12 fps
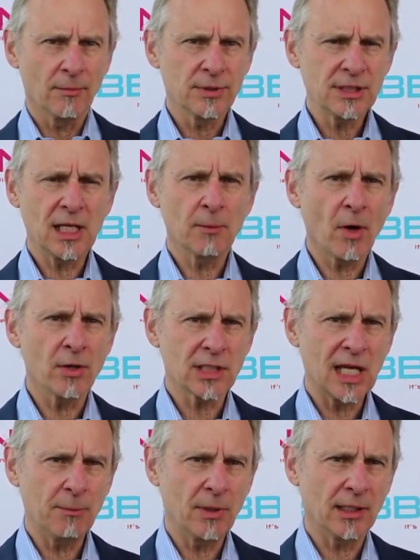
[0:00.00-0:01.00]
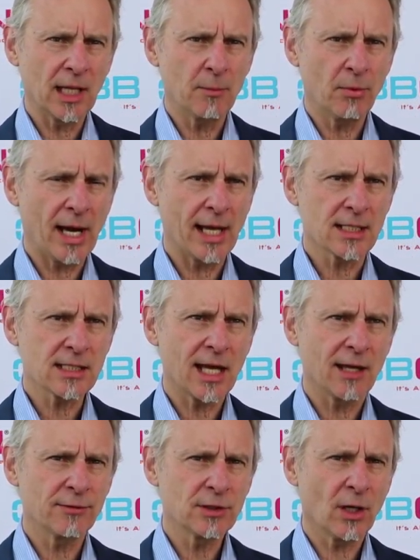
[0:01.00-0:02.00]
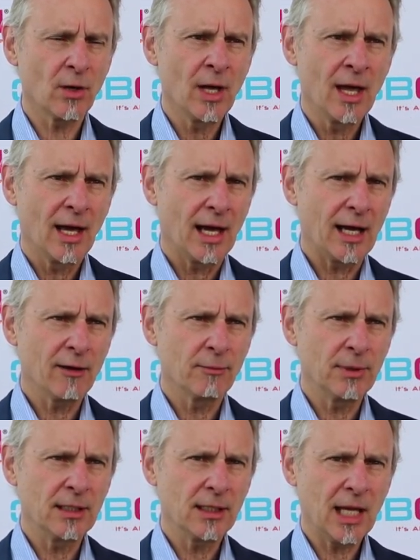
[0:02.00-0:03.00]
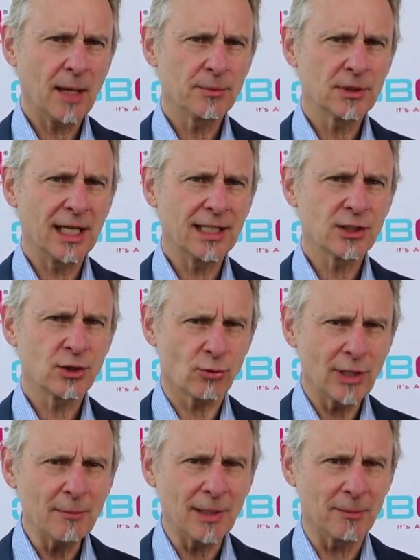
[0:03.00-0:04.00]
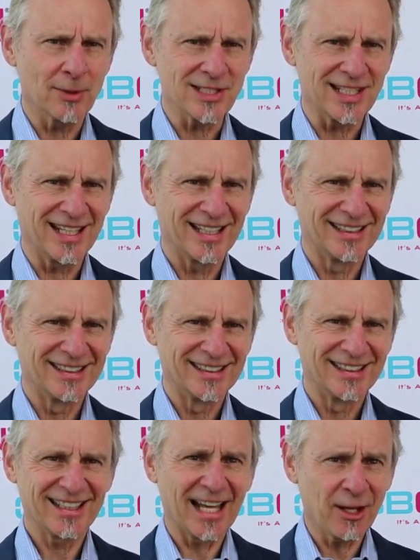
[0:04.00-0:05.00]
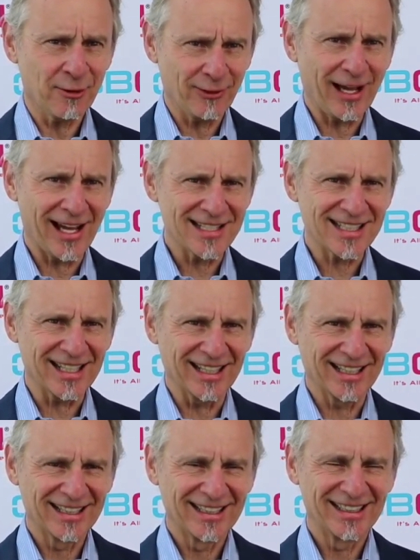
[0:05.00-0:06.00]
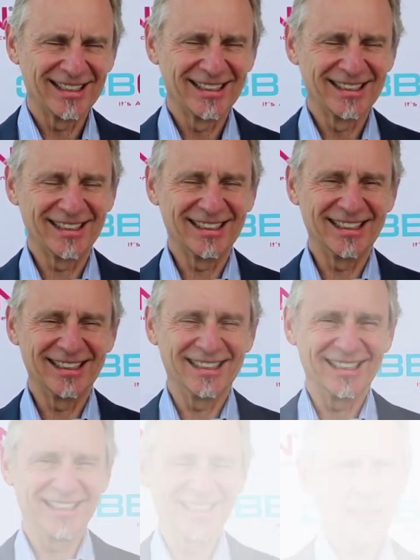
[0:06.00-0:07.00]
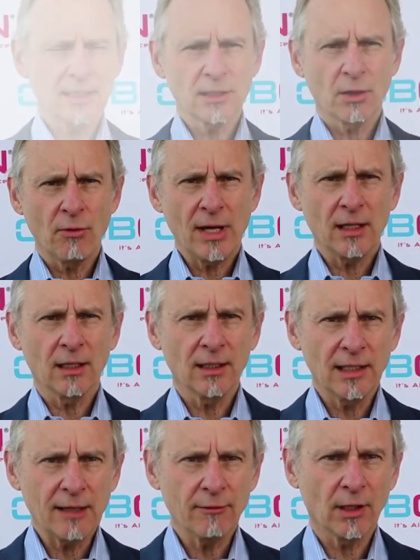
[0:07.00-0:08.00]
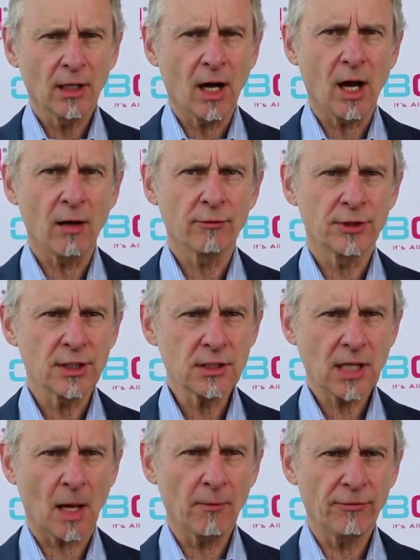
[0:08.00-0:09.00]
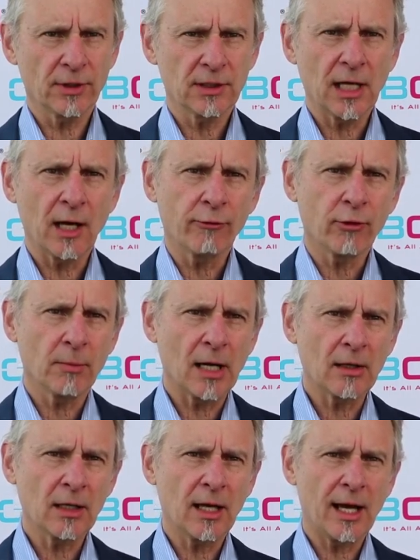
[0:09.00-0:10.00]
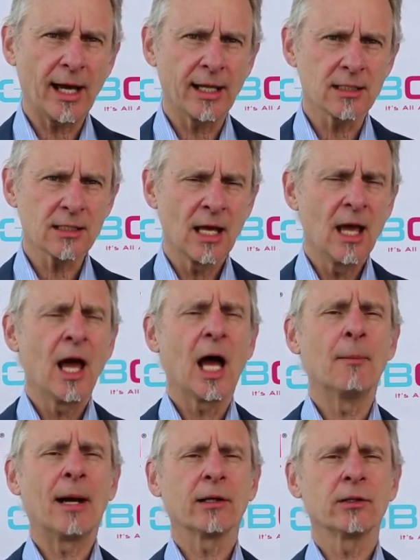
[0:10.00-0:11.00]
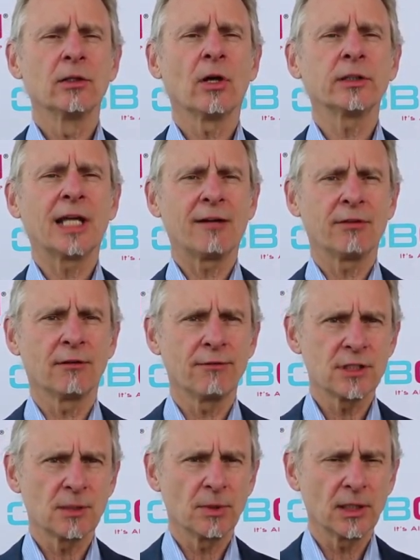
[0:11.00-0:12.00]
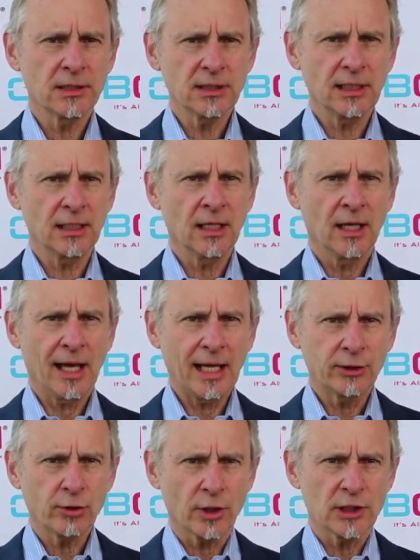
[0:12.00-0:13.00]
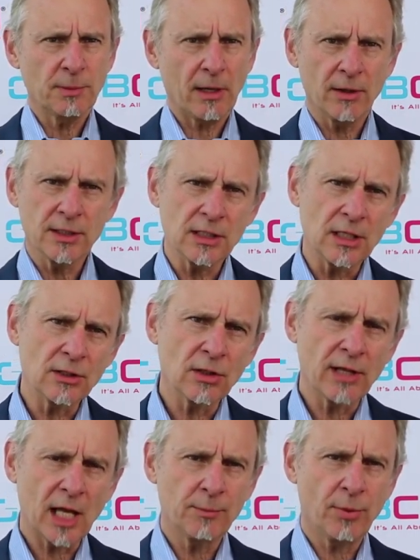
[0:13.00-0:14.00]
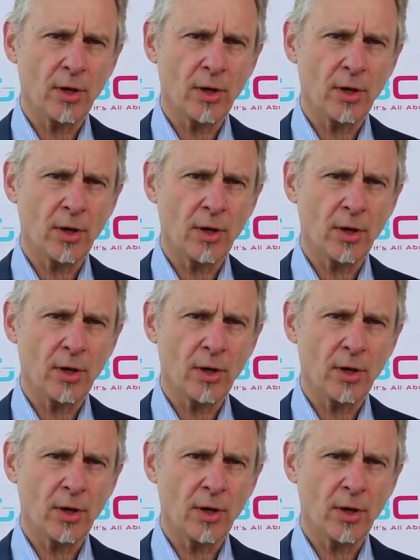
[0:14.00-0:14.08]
CMOs keeping their brand safe. So I've been kept extremely busy. Thank you for asking. There's a real level of discomfort now from our clients about not having visibility and transparency into that